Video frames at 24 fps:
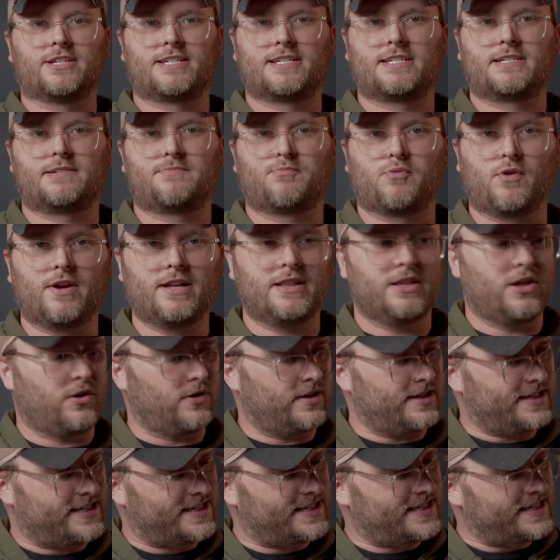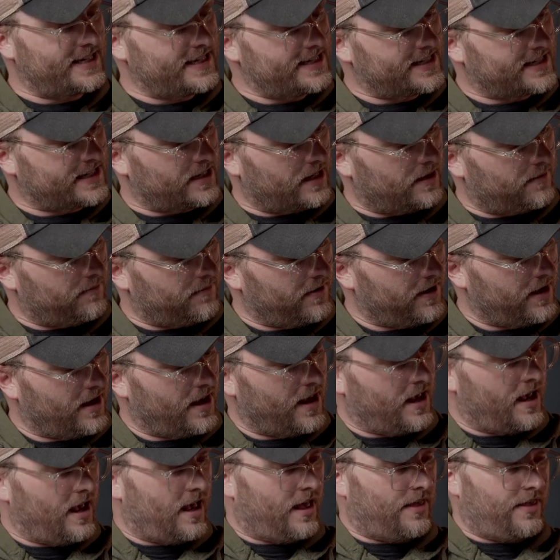spring-loaded system
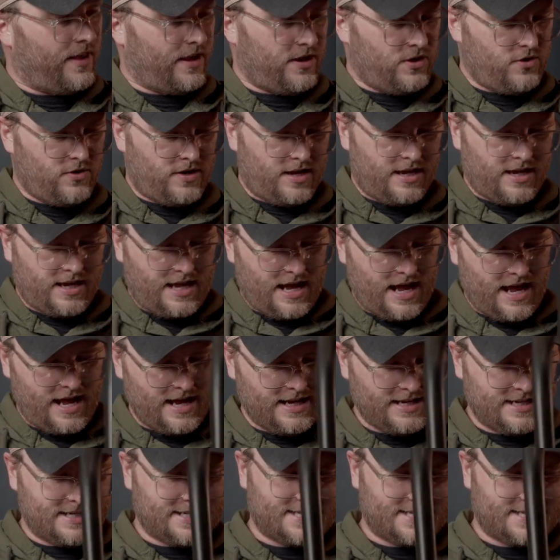that you can kind of